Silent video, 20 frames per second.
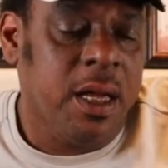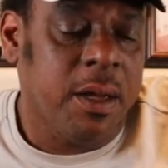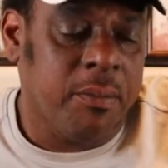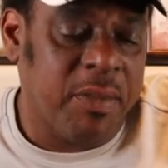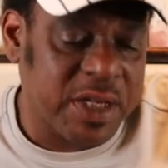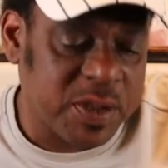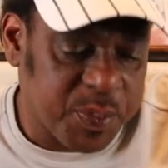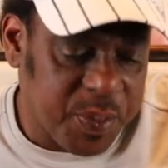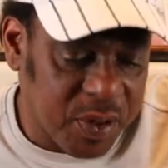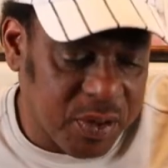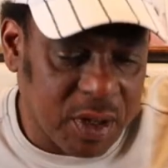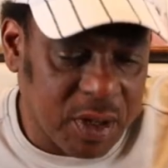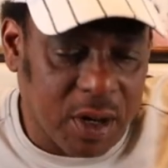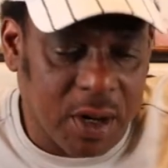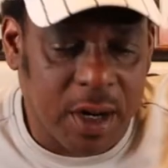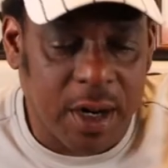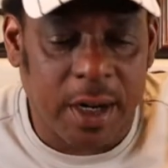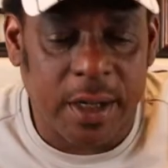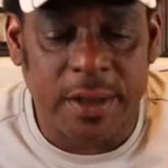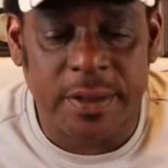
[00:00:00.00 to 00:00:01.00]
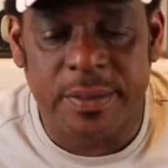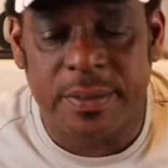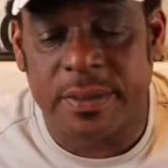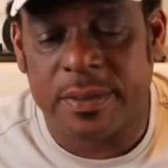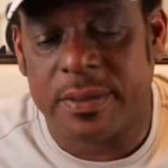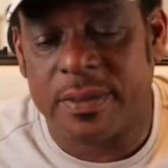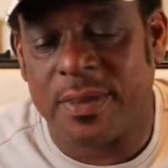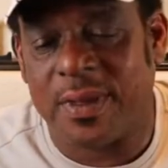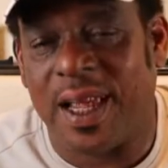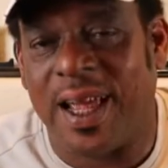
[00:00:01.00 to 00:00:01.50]
Miss Poulard,
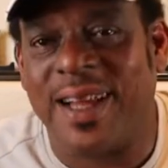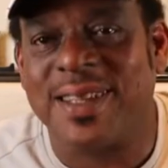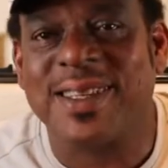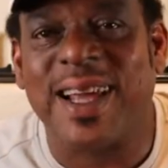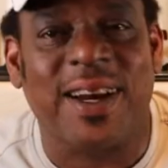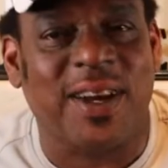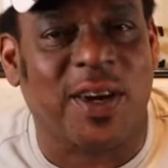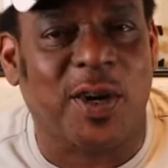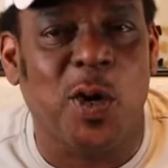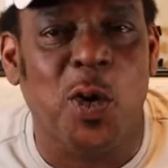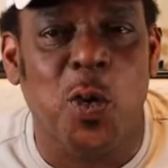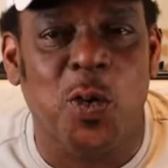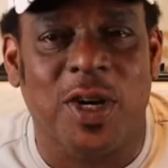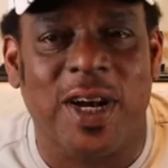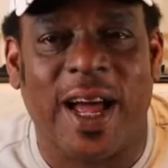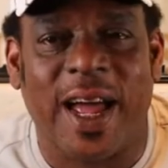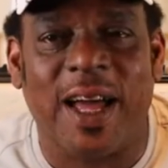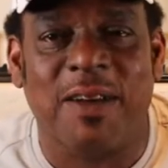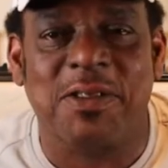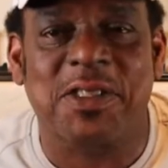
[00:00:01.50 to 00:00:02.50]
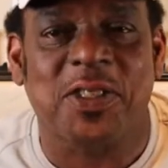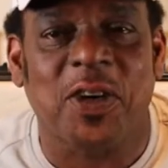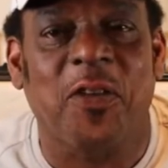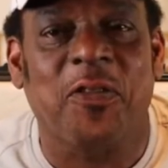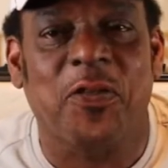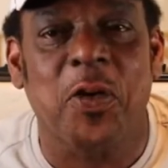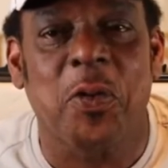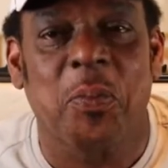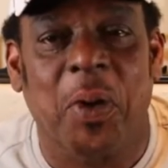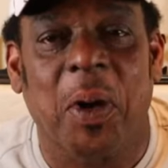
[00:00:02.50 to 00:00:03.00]
it's kind of cool that I have so
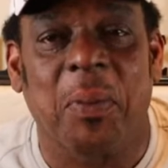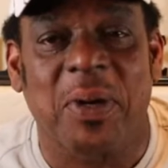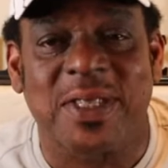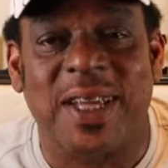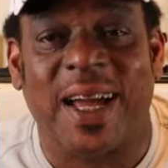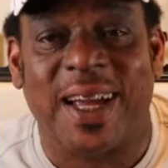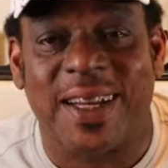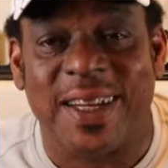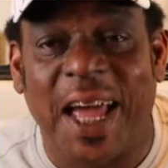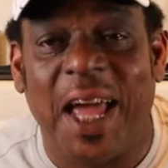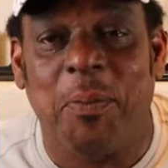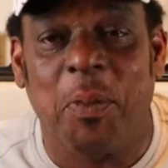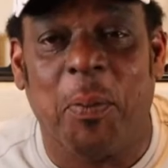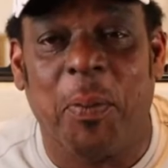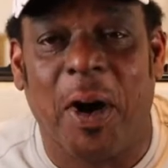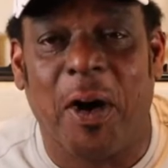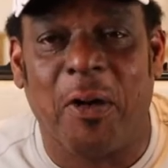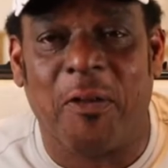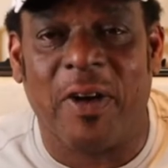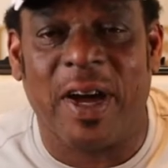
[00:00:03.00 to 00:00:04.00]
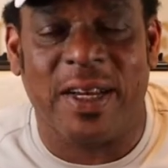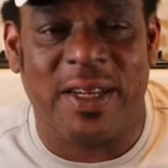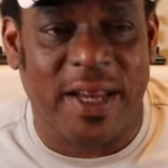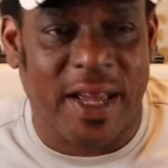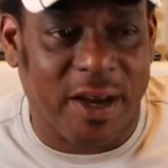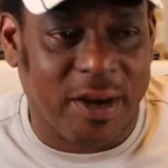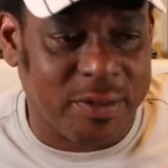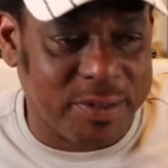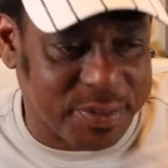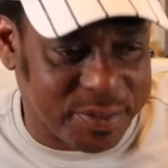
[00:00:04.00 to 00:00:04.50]
few members I can name them all right
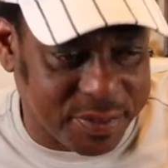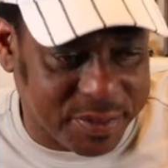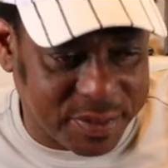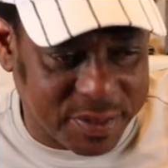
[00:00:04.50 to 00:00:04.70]
now.